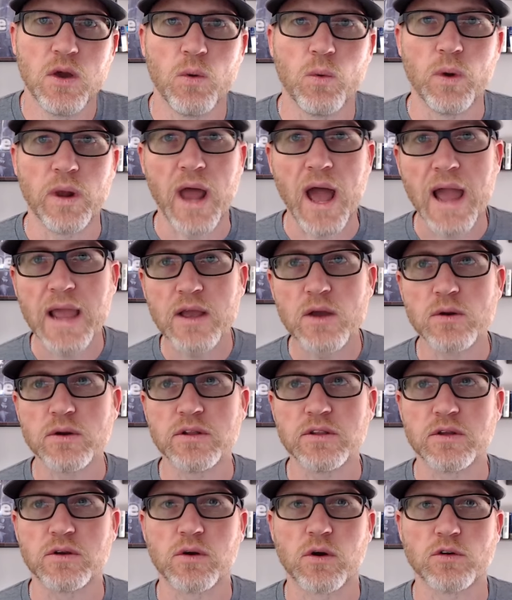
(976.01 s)
when I go to
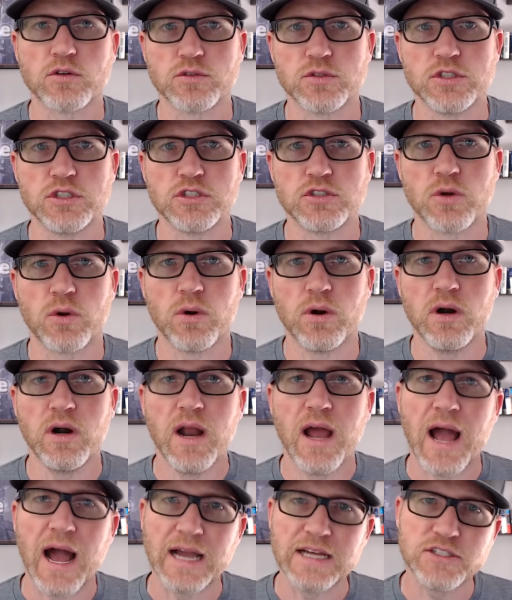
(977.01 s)
the grocery store,
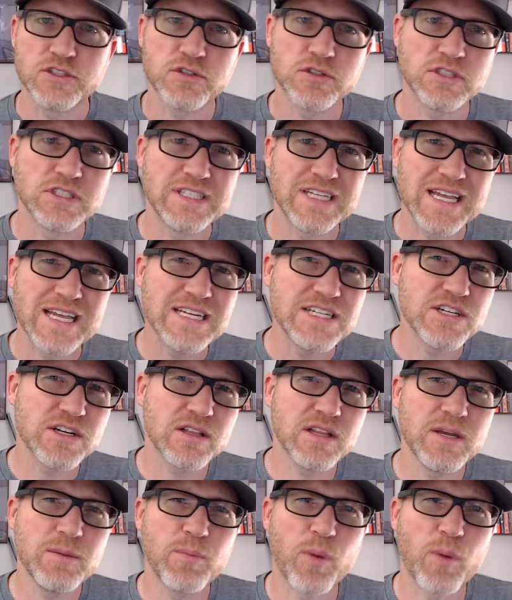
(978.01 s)
I strategically